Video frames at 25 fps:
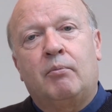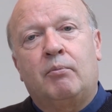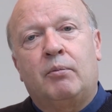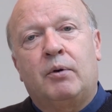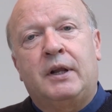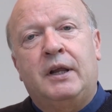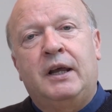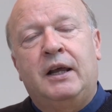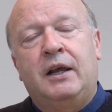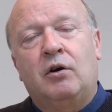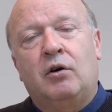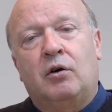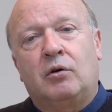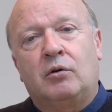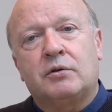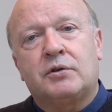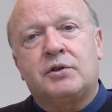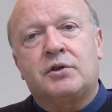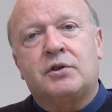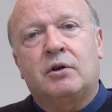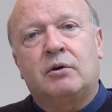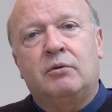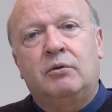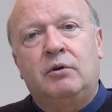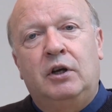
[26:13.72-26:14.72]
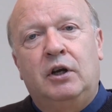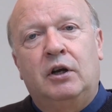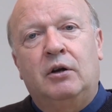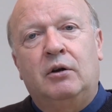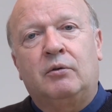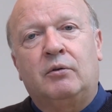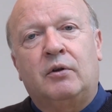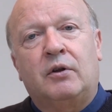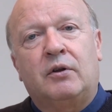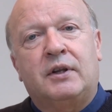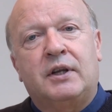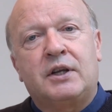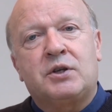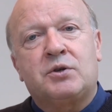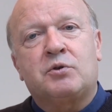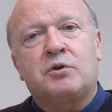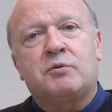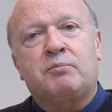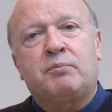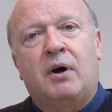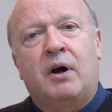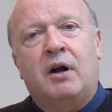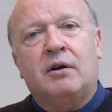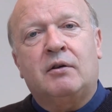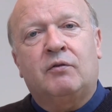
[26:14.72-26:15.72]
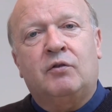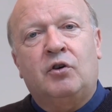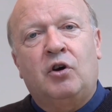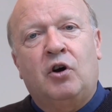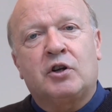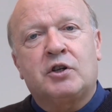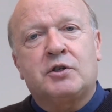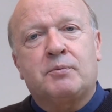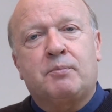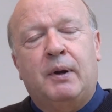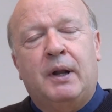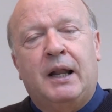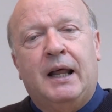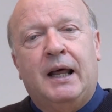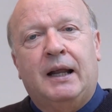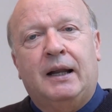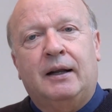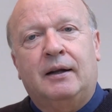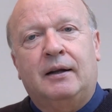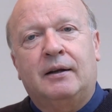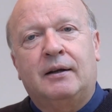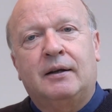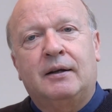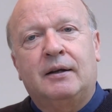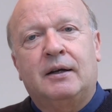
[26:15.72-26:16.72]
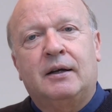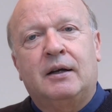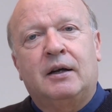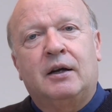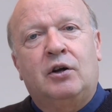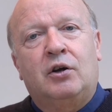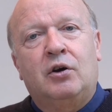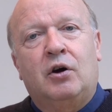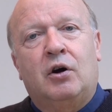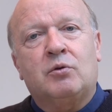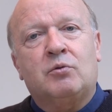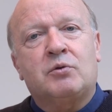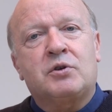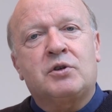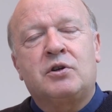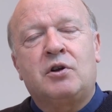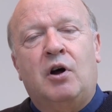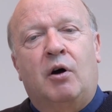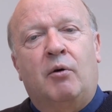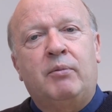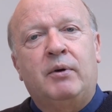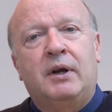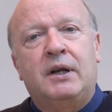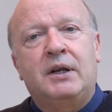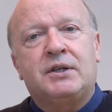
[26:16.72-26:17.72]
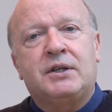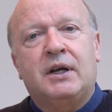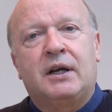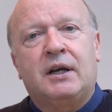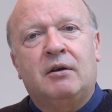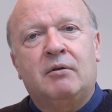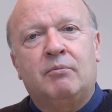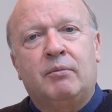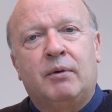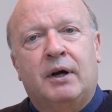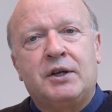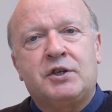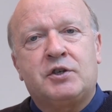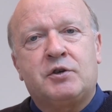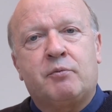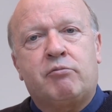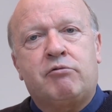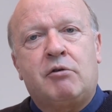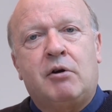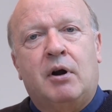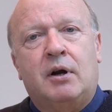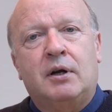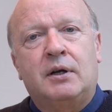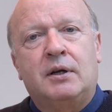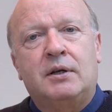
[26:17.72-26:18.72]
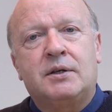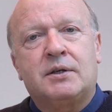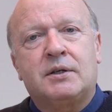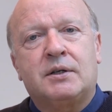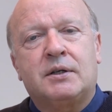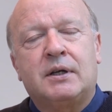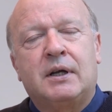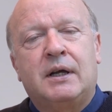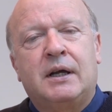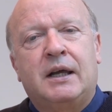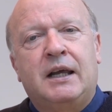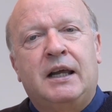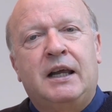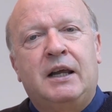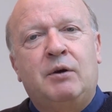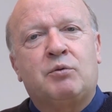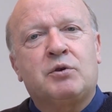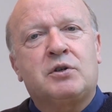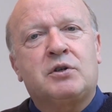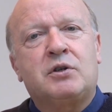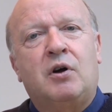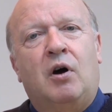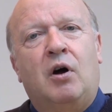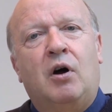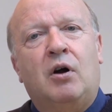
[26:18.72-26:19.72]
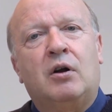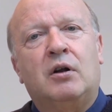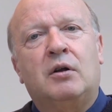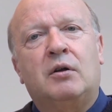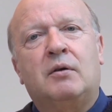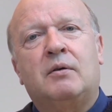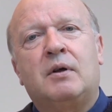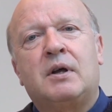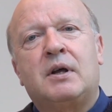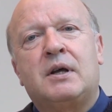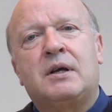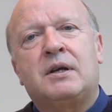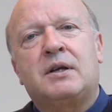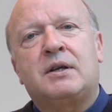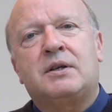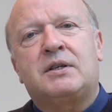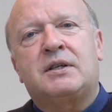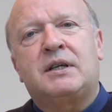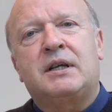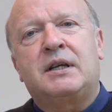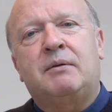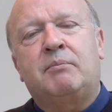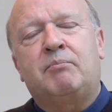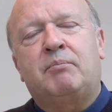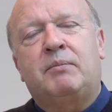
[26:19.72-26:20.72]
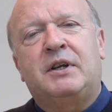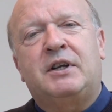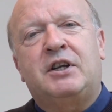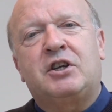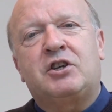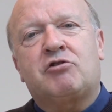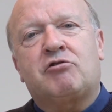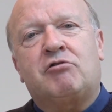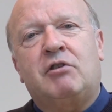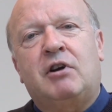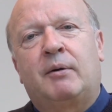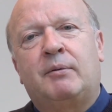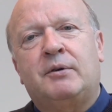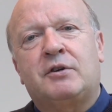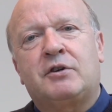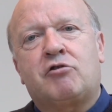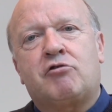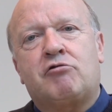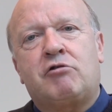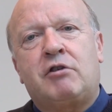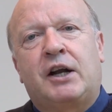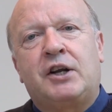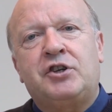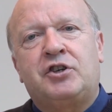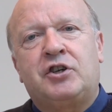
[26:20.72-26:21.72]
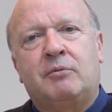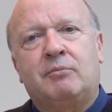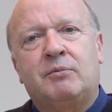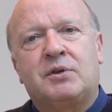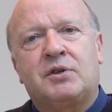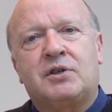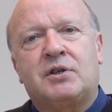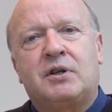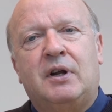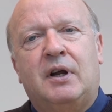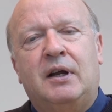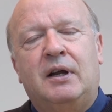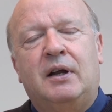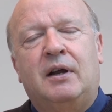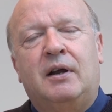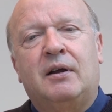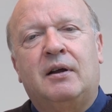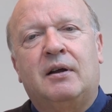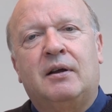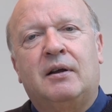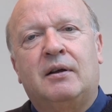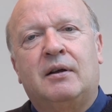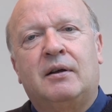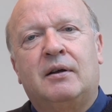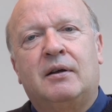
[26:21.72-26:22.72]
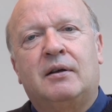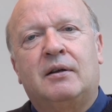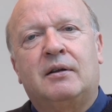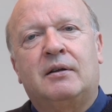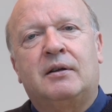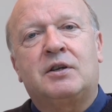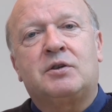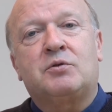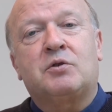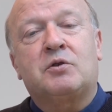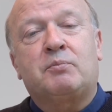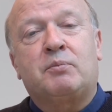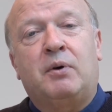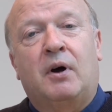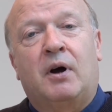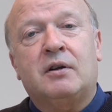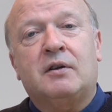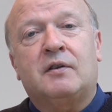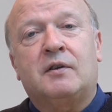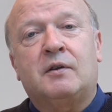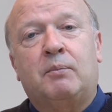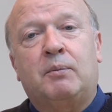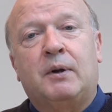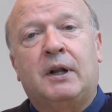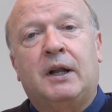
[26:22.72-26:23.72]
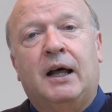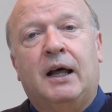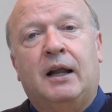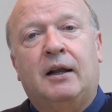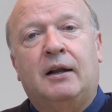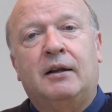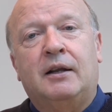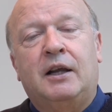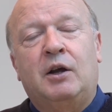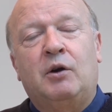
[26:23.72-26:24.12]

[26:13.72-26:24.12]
But he also knew that this was part of God's plan. God was not being taken by surprise. He was not going to be described as a tragic mistake. This was part of the plan.